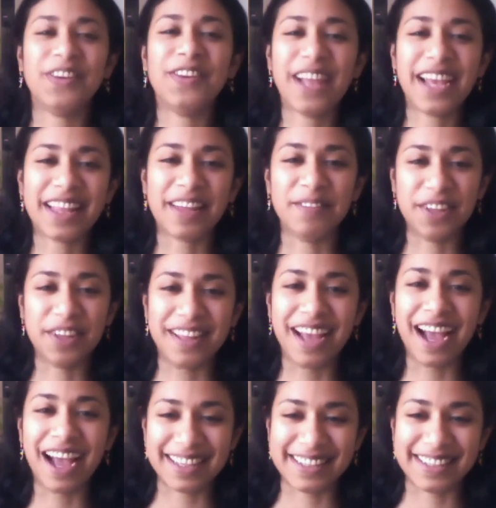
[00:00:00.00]
like them
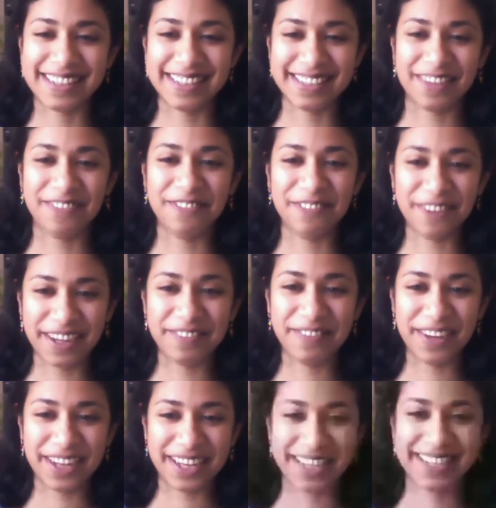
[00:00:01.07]
disguised in some way,
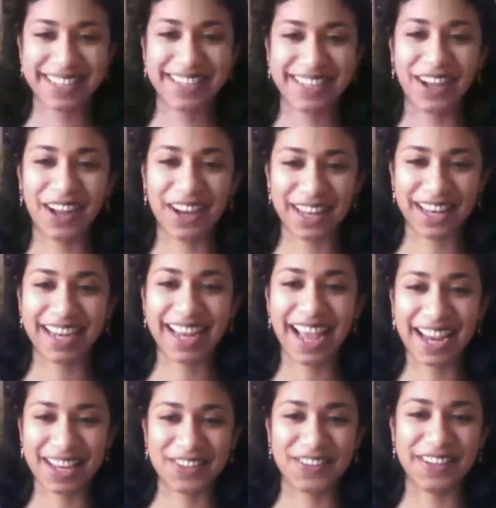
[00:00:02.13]
but not like
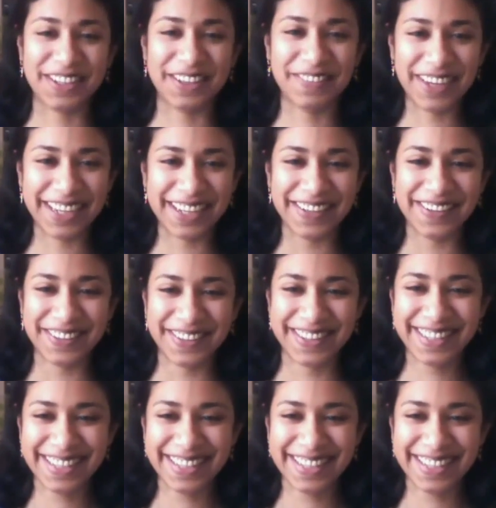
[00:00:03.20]
actual tomatoes.